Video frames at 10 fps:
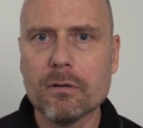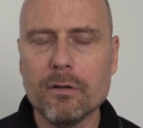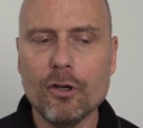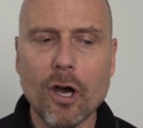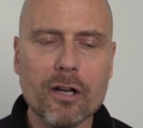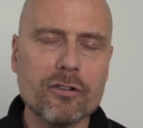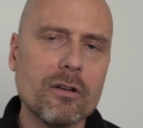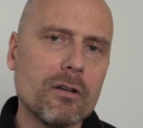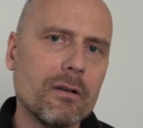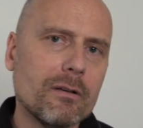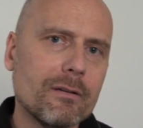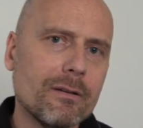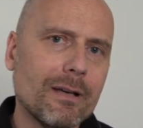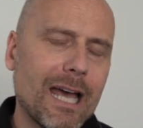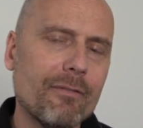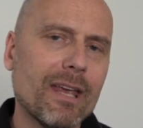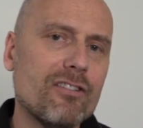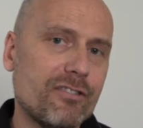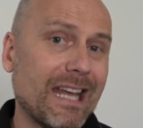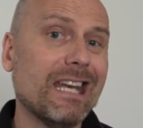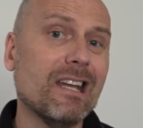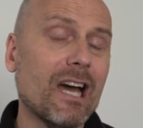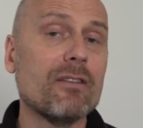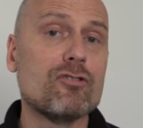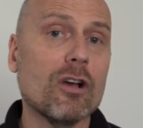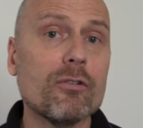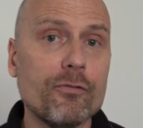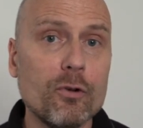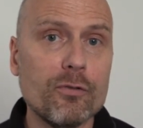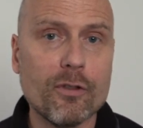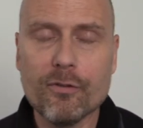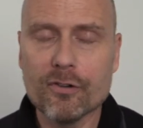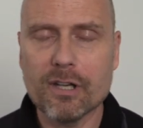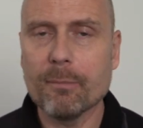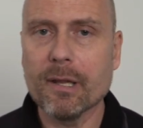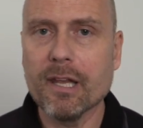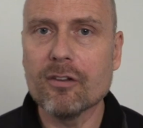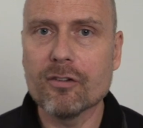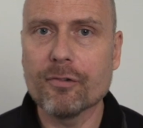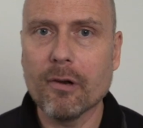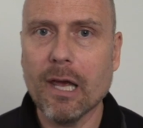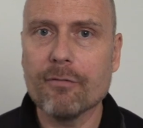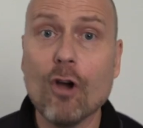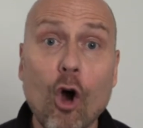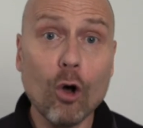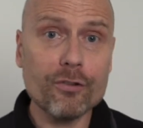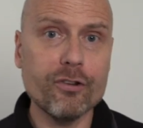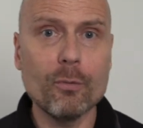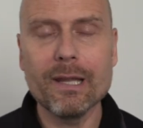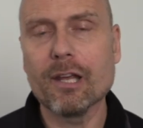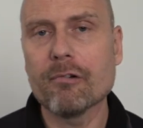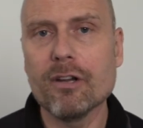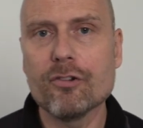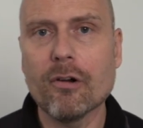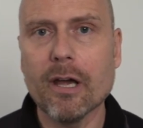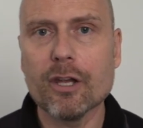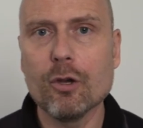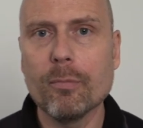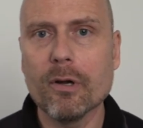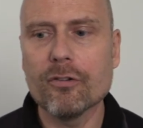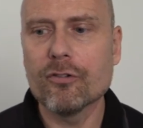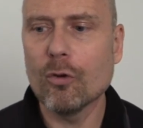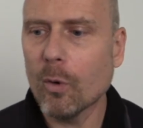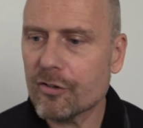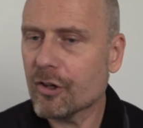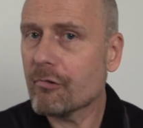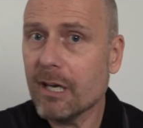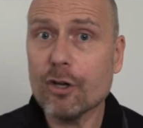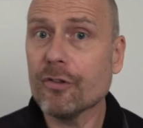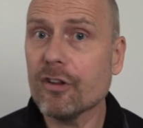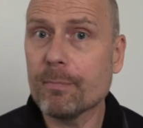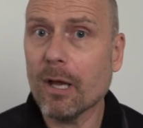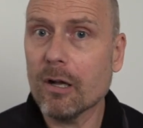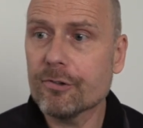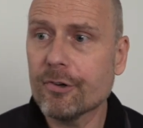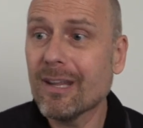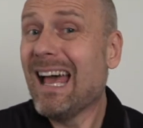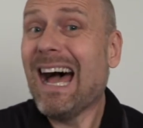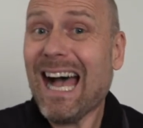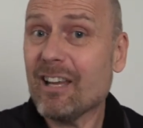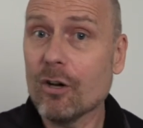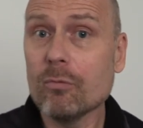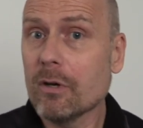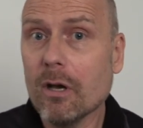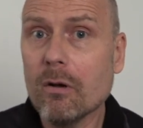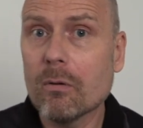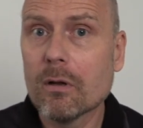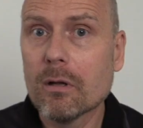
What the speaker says: Not having a steady diet of junk food for the first couple of years of your life also will increase your IQ points. To what degree could this be altered? I don't know.